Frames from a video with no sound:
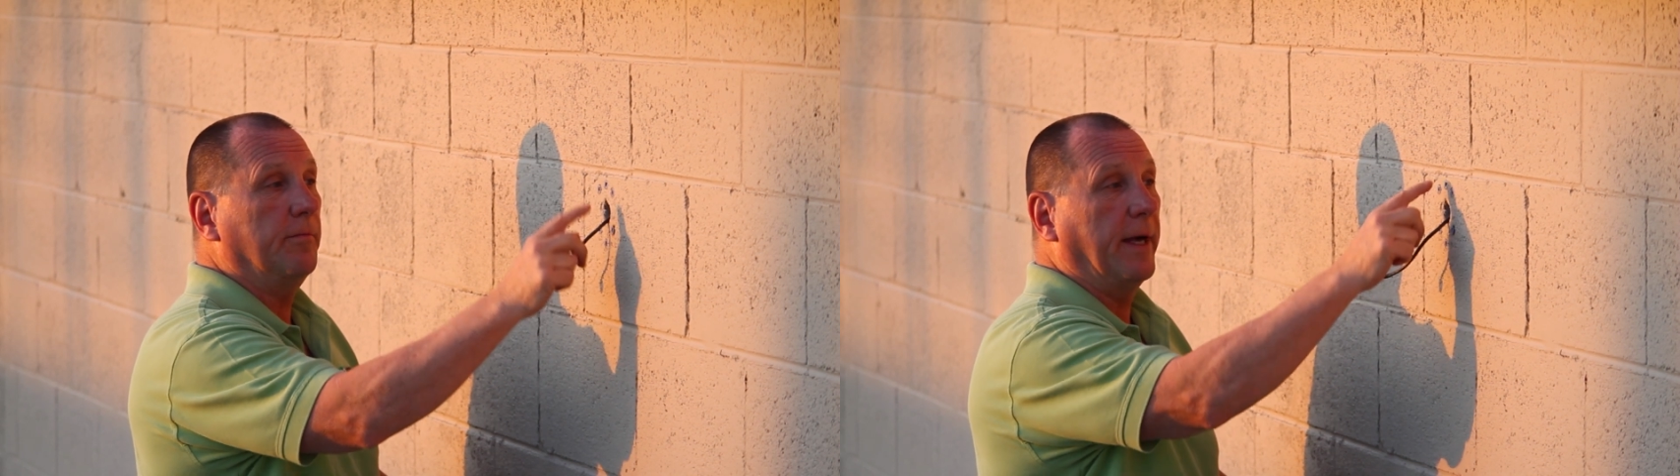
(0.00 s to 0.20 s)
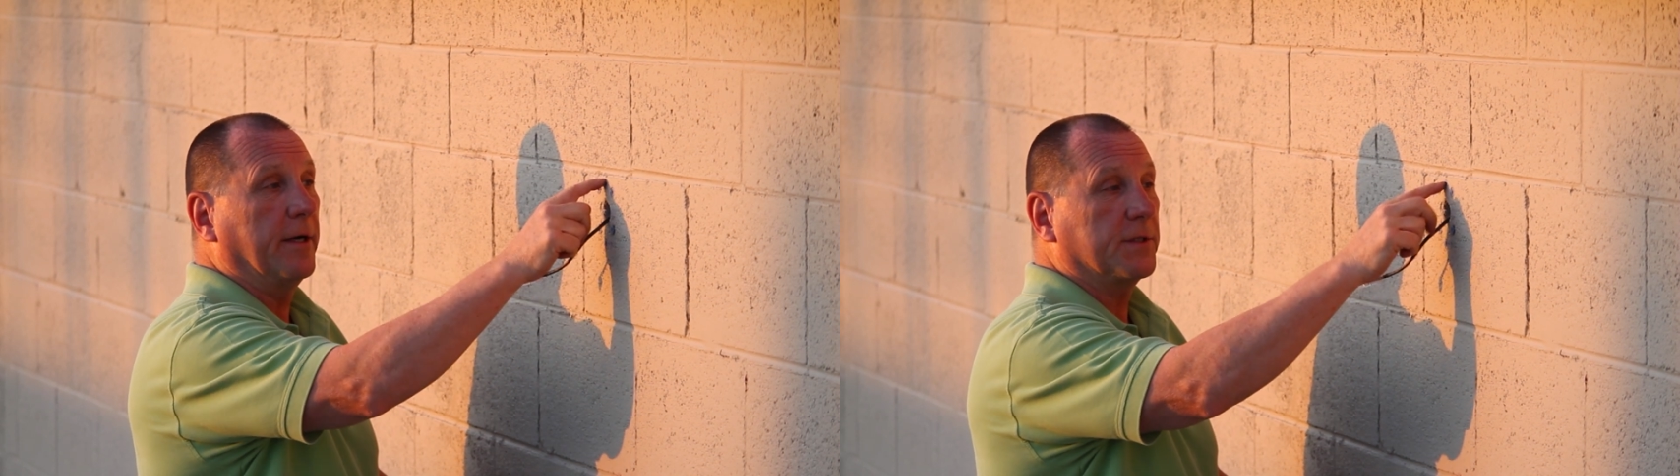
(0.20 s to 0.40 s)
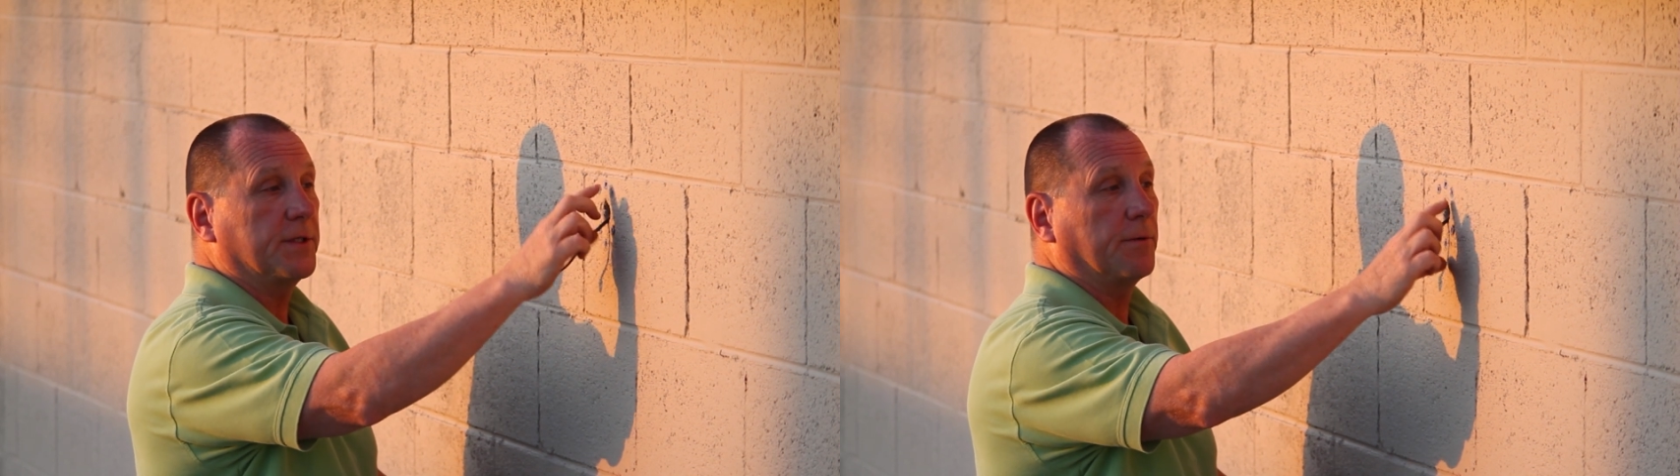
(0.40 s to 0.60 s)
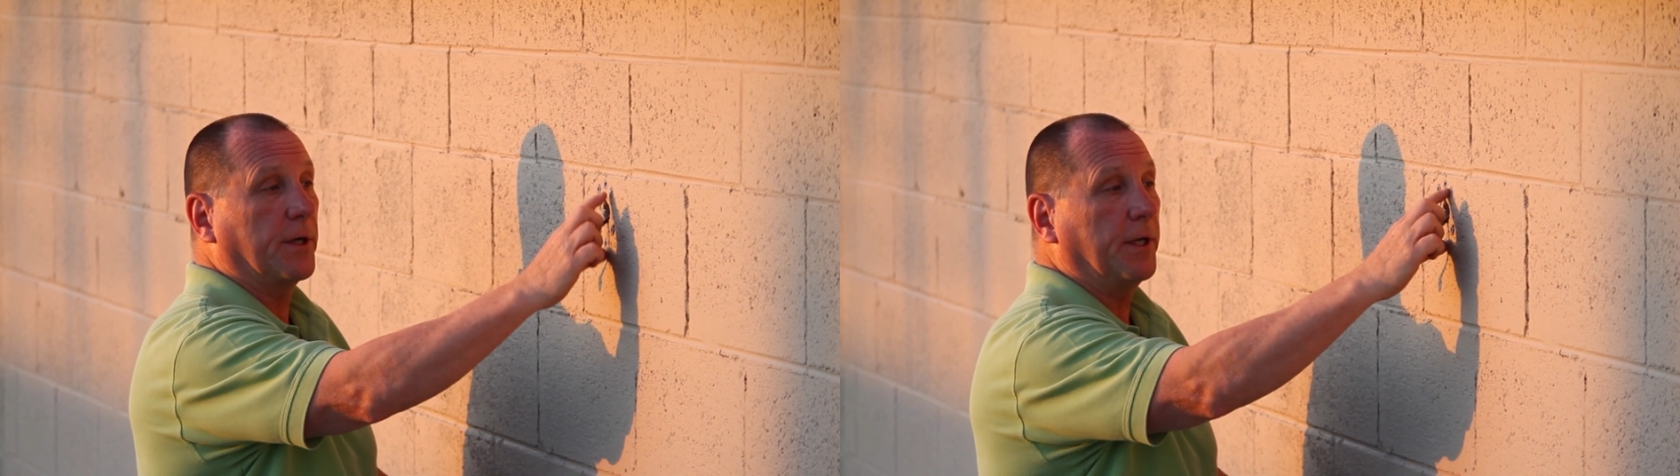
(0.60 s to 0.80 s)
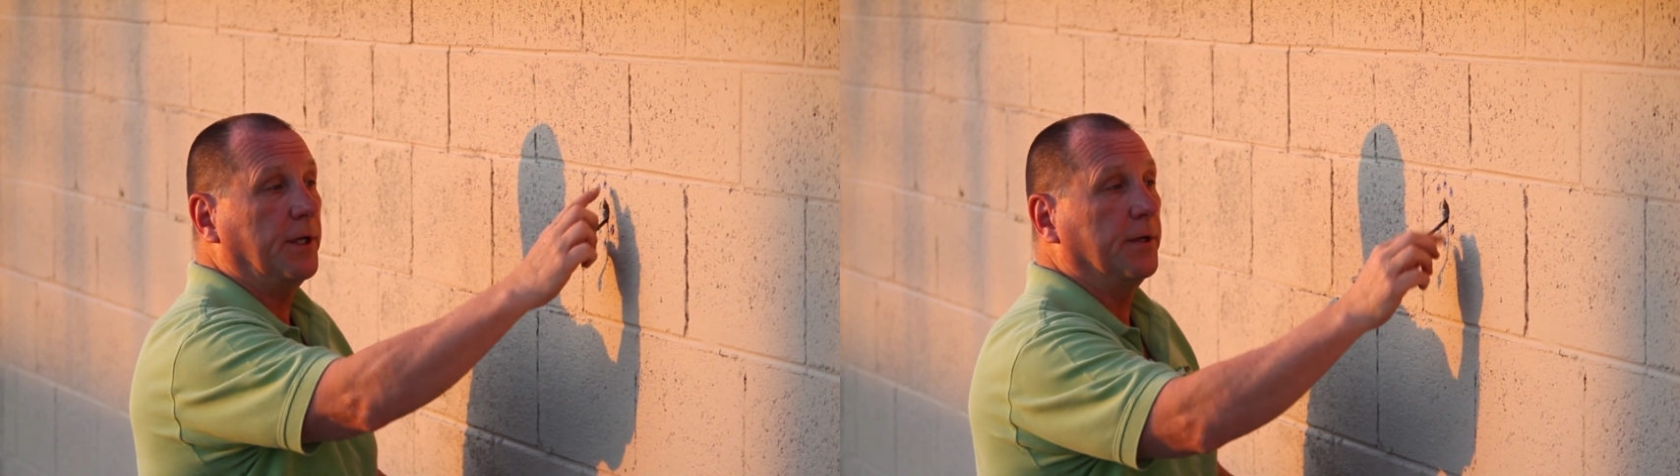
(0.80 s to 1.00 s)
mounts that we're
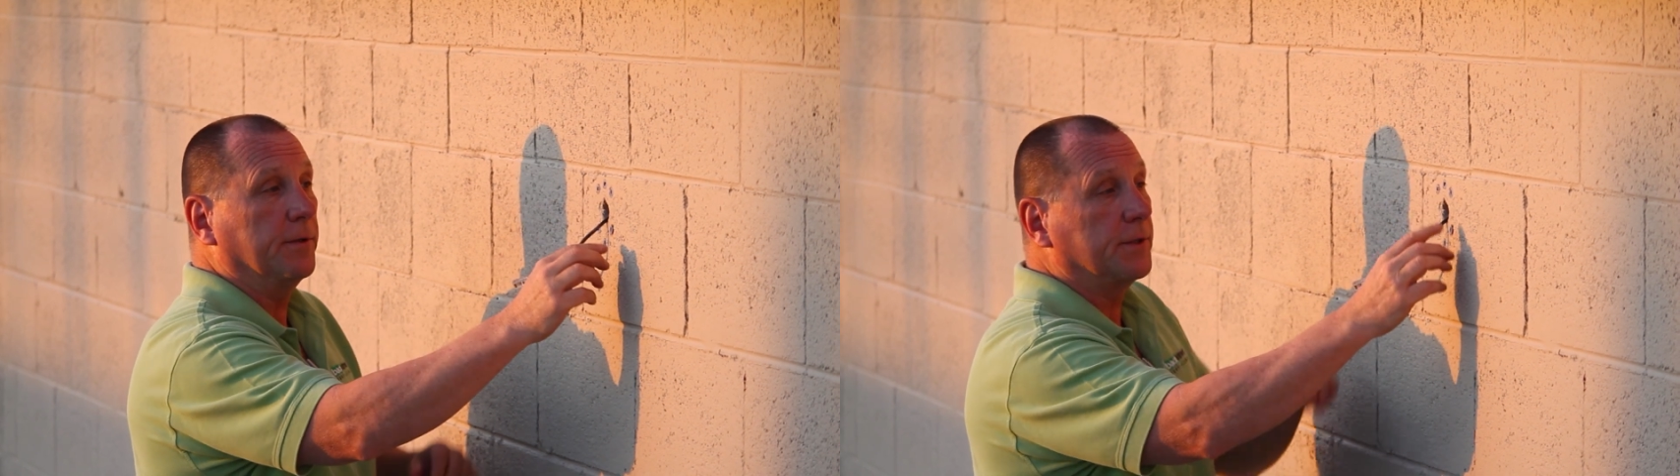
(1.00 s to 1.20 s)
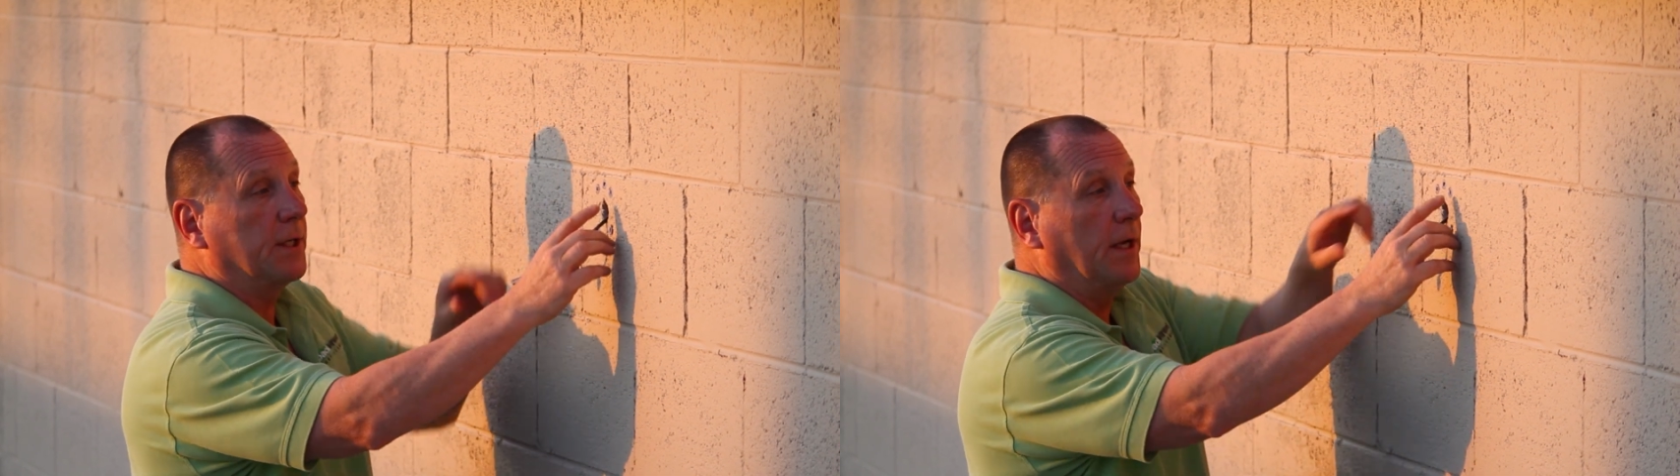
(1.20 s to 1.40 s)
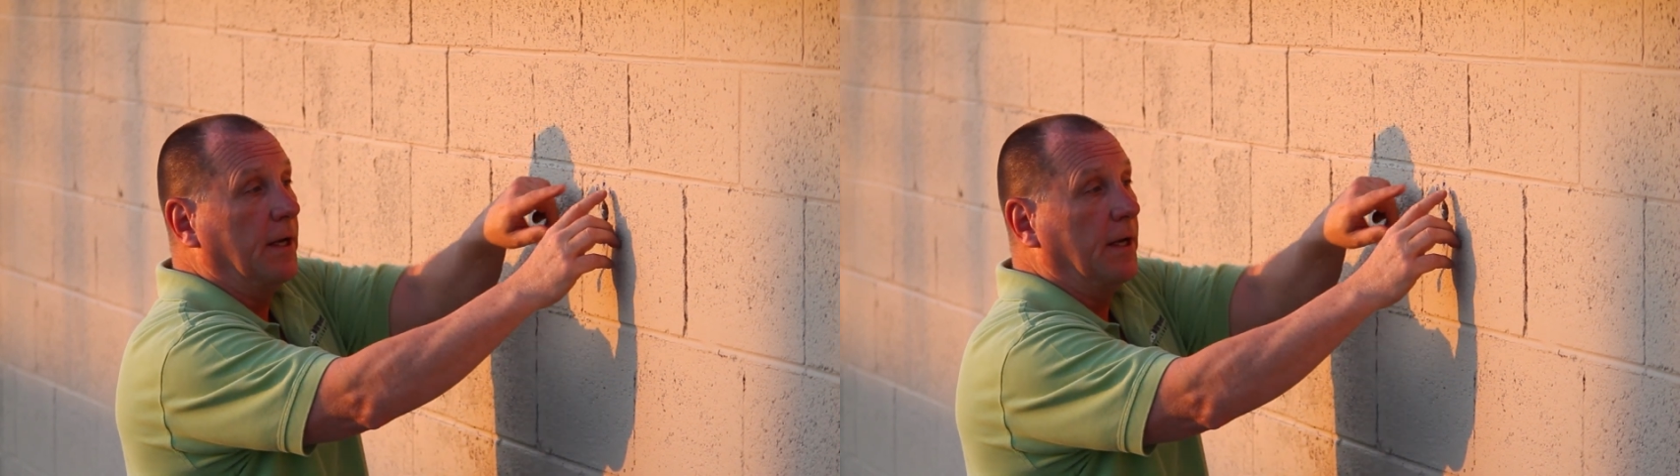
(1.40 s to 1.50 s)
going to use.